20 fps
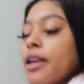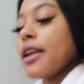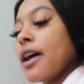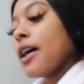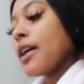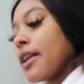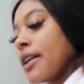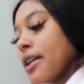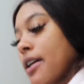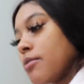
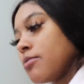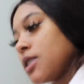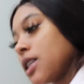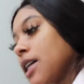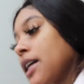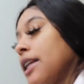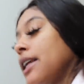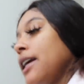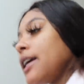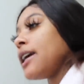Now that I'm
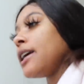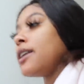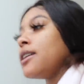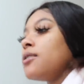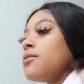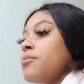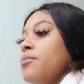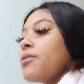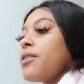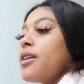done
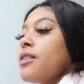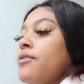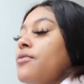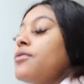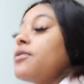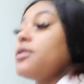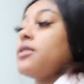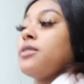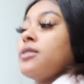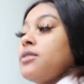eating
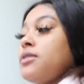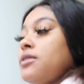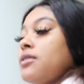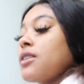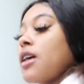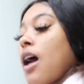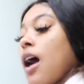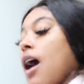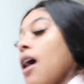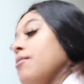
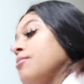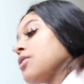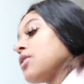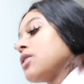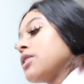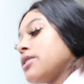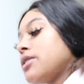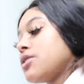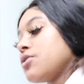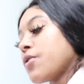breakfast, I'm
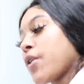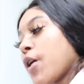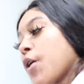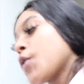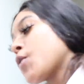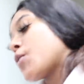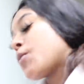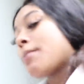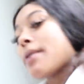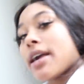going to
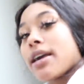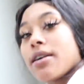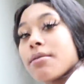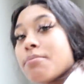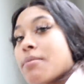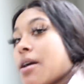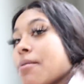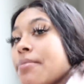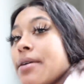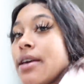go make up
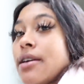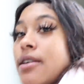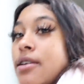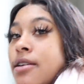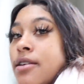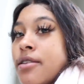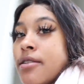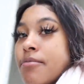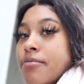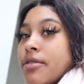my
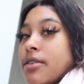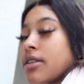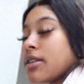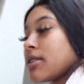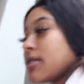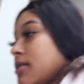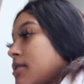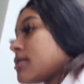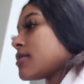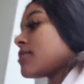bed
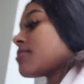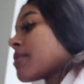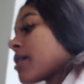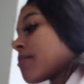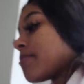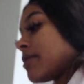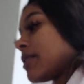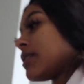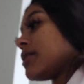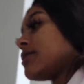because
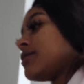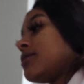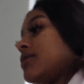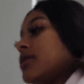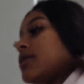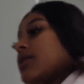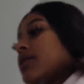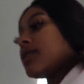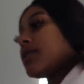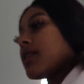my bed is
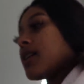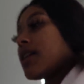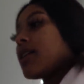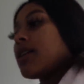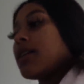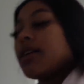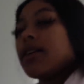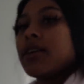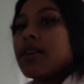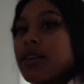looking
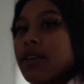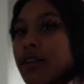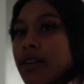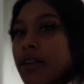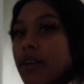like